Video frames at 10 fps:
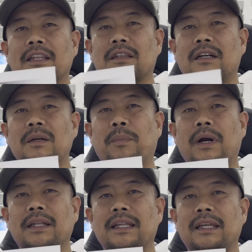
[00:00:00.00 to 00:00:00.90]

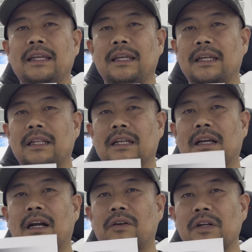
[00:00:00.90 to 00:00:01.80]
third-party
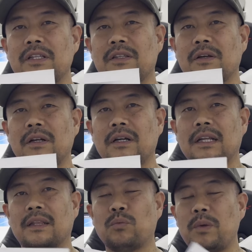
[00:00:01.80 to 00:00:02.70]
cartridge toner
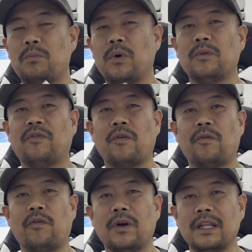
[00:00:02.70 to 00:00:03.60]
that we bought for
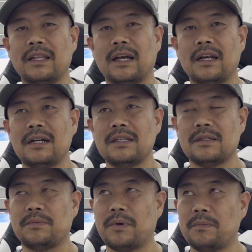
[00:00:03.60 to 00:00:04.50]

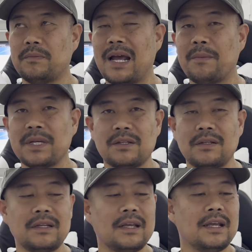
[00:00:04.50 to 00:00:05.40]
$14 from Amazon.